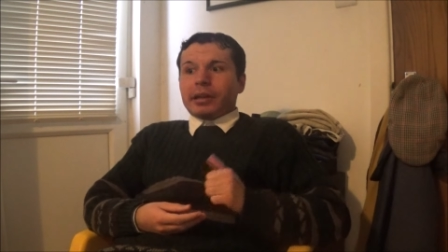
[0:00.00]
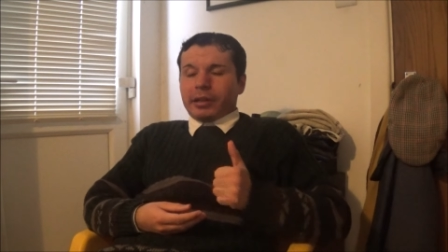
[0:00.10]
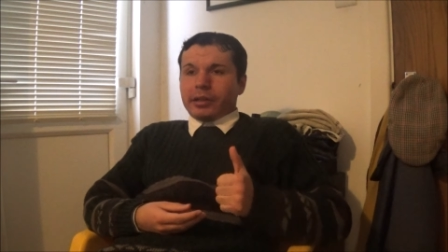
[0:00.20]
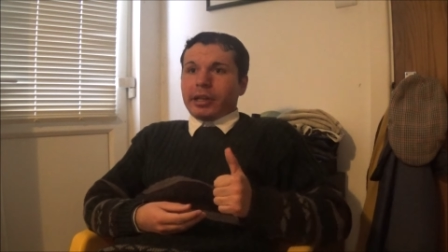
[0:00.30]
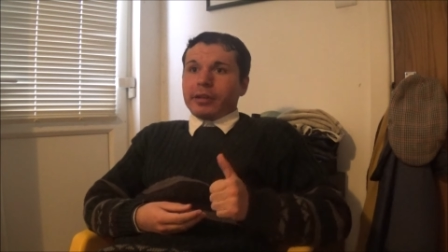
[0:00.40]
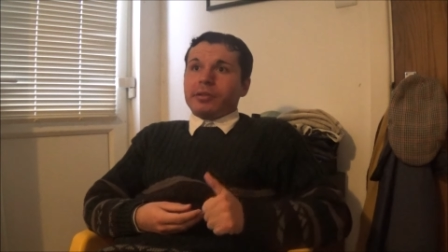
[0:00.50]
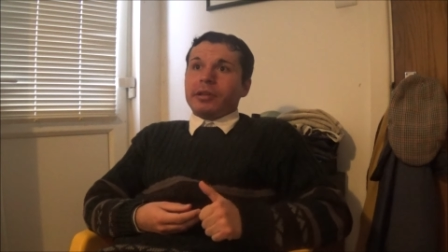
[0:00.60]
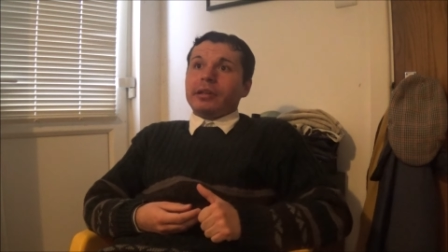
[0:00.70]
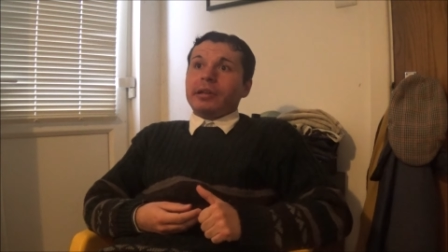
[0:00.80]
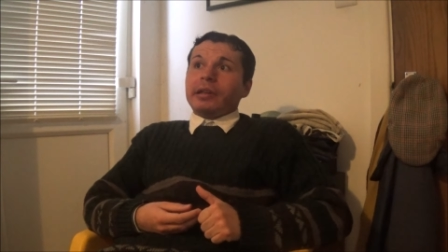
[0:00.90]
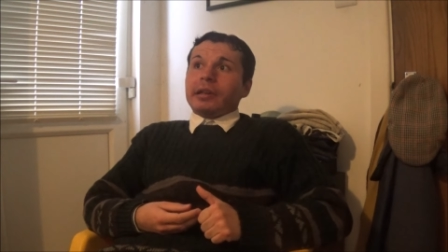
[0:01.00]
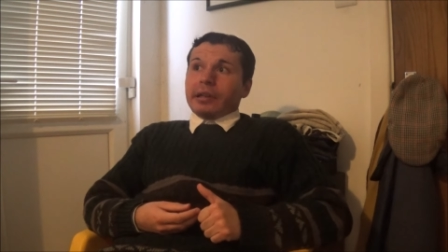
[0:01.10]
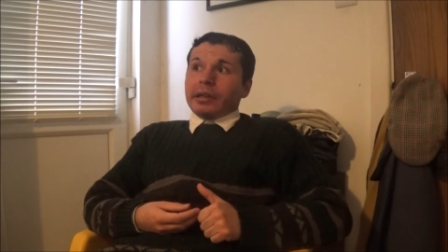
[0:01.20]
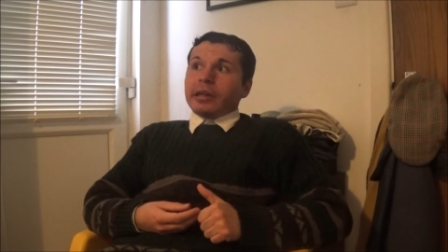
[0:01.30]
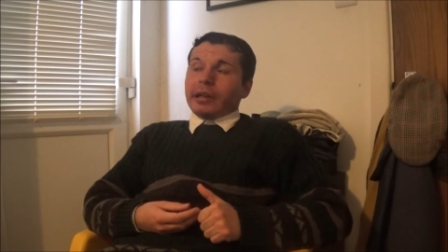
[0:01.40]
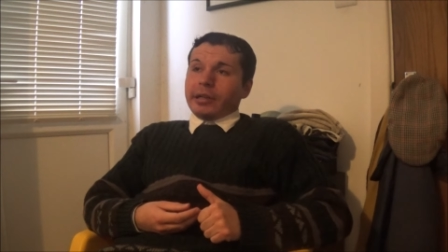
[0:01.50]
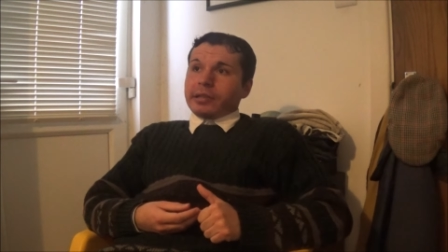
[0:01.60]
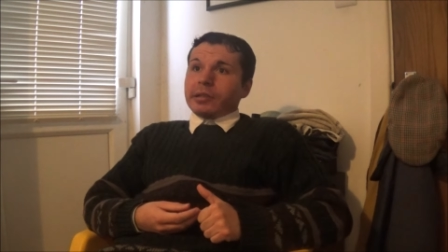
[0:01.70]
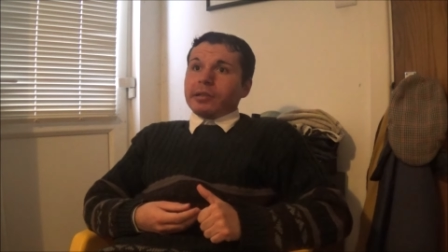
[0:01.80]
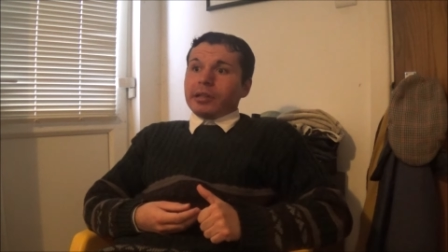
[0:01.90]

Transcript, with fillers: and Catherine in Iceland.